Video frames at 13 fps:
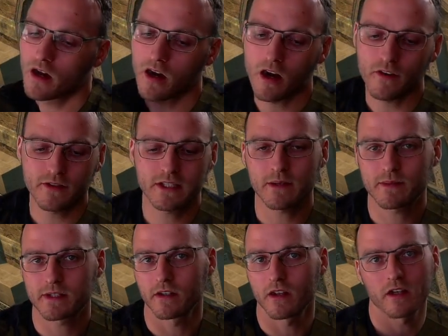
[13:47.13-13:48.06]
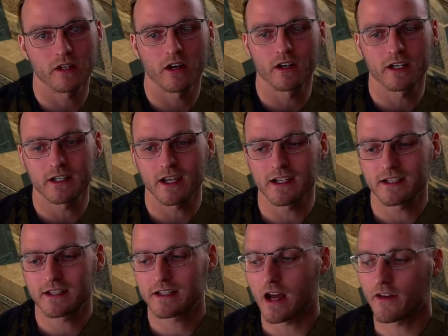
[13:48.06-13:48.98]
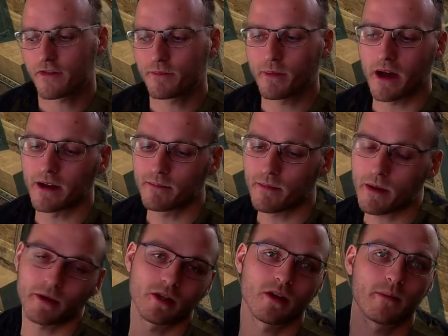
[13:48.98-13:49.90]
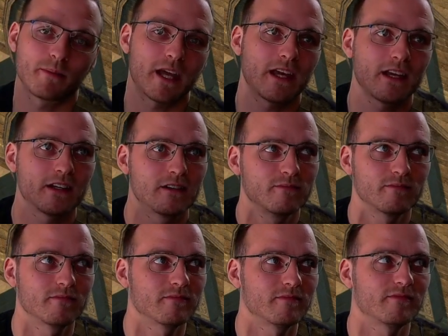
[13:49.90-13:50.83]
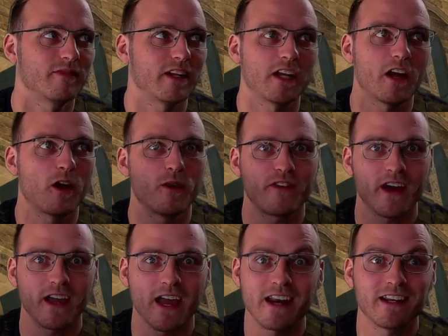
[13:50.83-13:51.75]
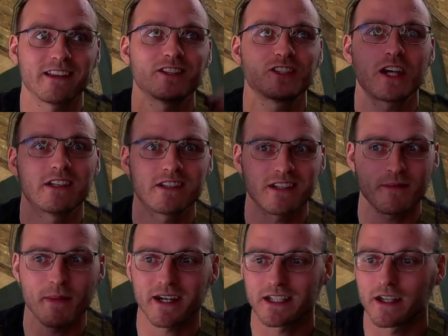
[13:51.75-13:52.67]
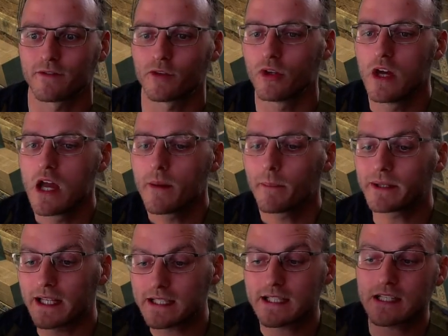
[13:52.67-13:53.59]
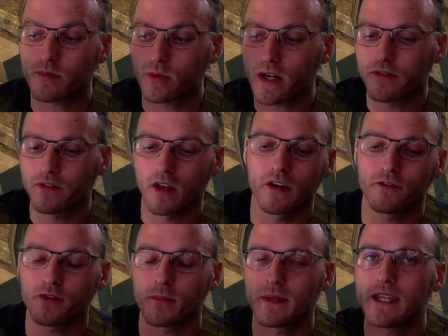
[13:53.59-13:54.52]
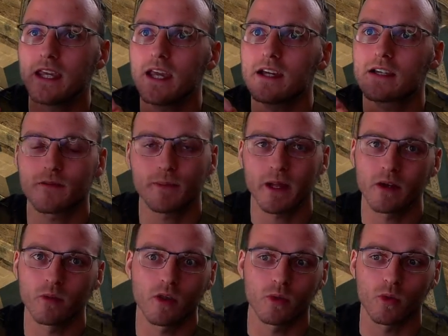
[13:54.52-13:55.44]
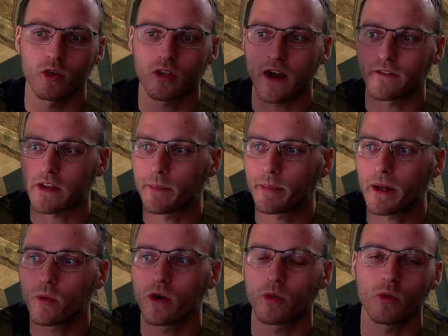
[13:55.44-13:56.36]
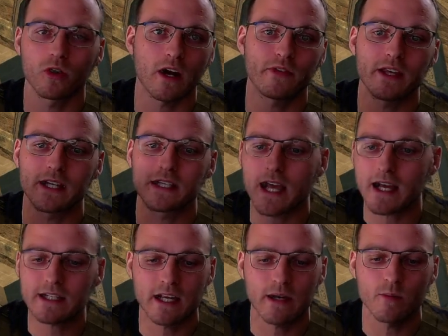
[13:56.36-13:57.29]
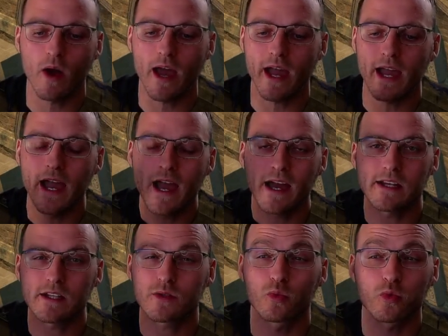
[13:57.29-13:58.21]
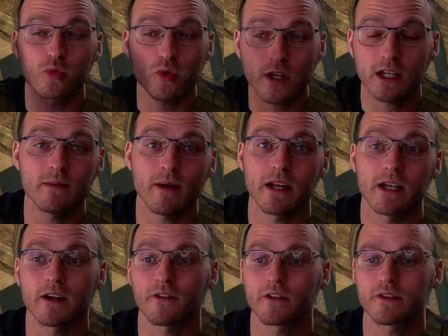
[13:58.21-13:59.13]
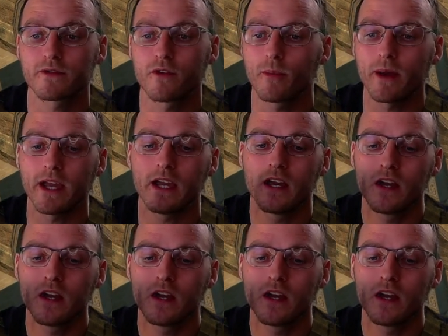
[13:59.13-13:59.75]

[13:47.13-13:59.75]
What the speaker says: Obviously, I'm still early on in stuff, but maybe I'll do an updated video if anything changes at max level. But this is what I've learned from years of playing World of Warcraft. I play World of Warcraft the exact same way, and it's really made a difference for me.